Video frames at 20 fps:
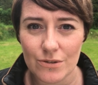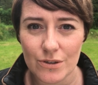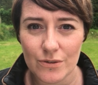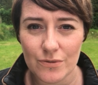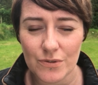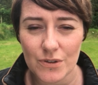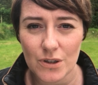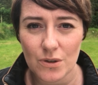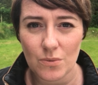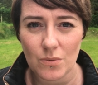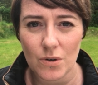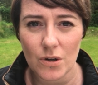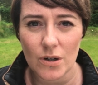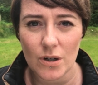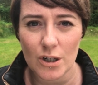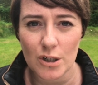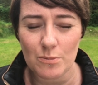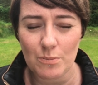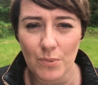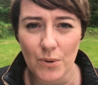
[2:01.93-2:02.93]
roof in the
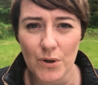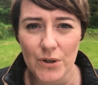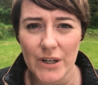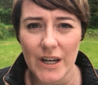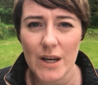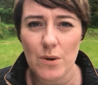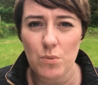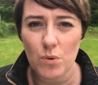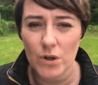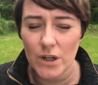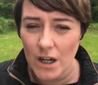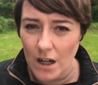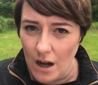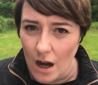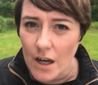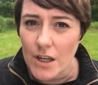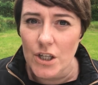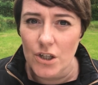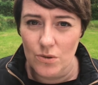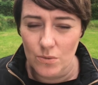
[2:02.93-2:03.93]
world, but it would have
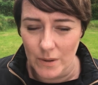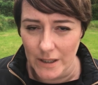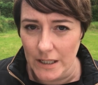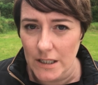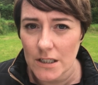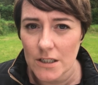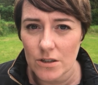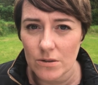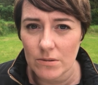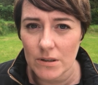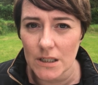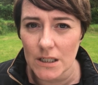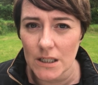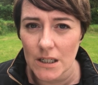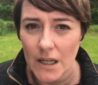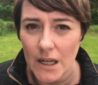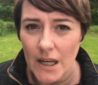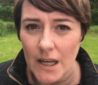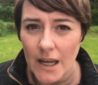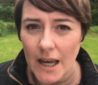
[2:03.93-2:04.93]
got you into it.
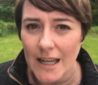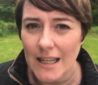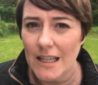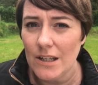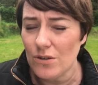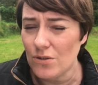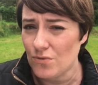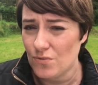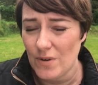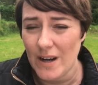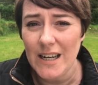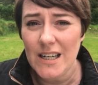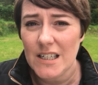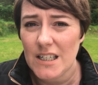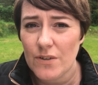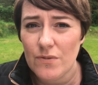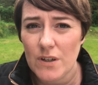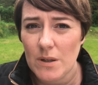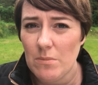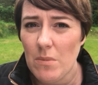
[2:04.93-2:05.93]
It looked
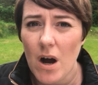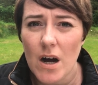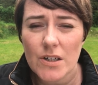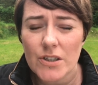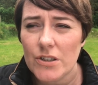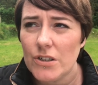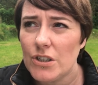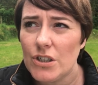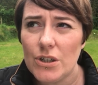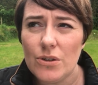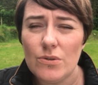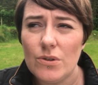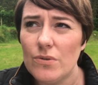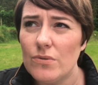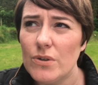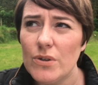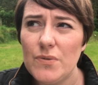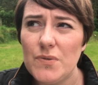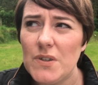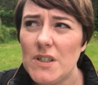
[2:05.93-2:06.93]
relatively modern too, the
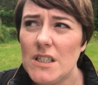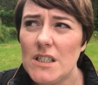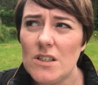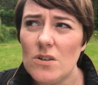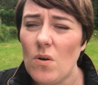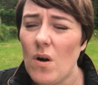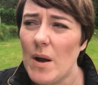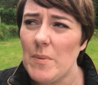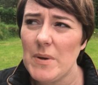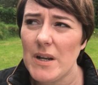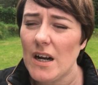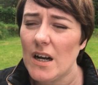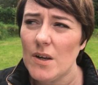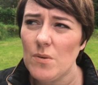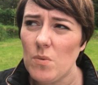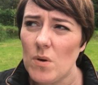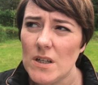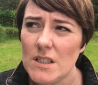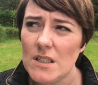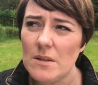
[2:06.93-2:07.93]
roof did. So, I mean, I
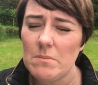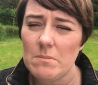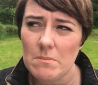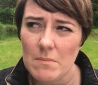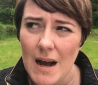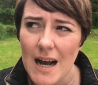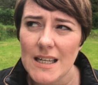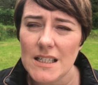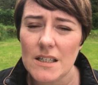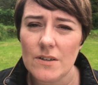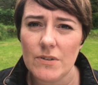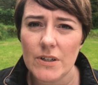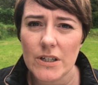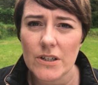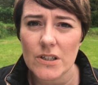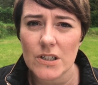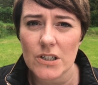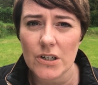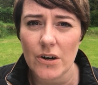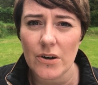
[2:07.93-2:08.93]
wasn't massively
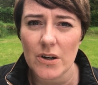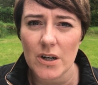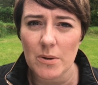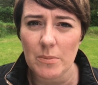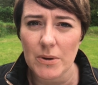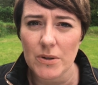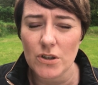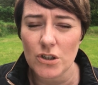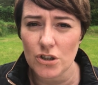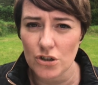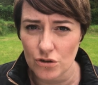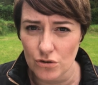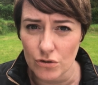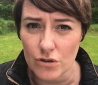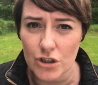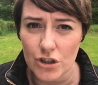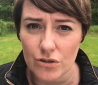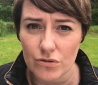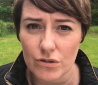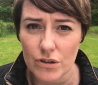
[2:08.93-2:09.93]
concerned about the
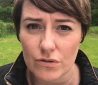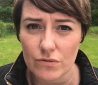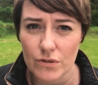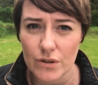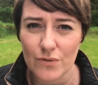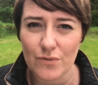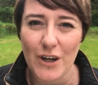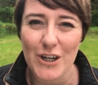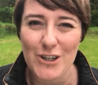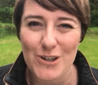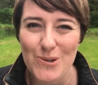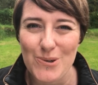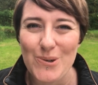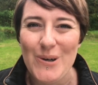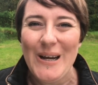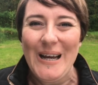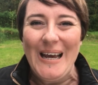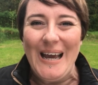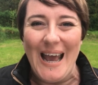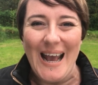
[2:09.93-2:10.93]
structure of the roof. I know
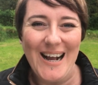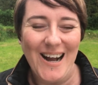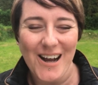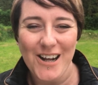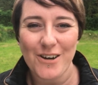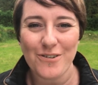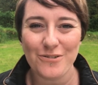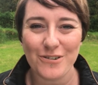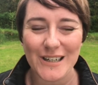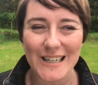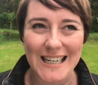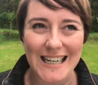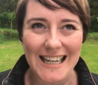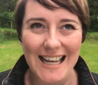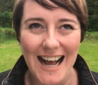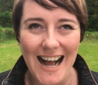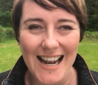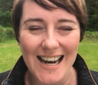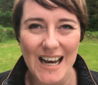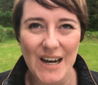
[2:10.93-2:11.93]
it kind of freaked
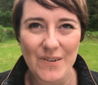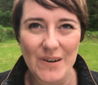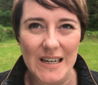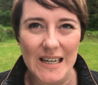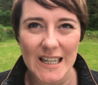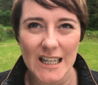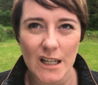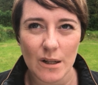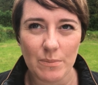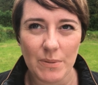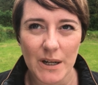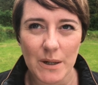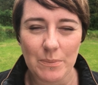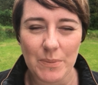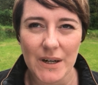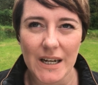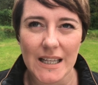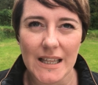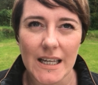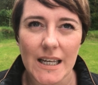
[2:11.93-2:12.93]
Leanne out a little bit,
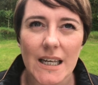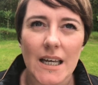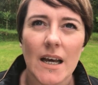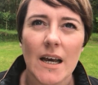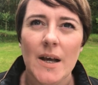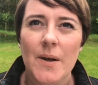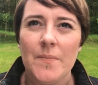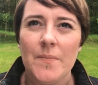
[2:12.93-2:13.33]
but I think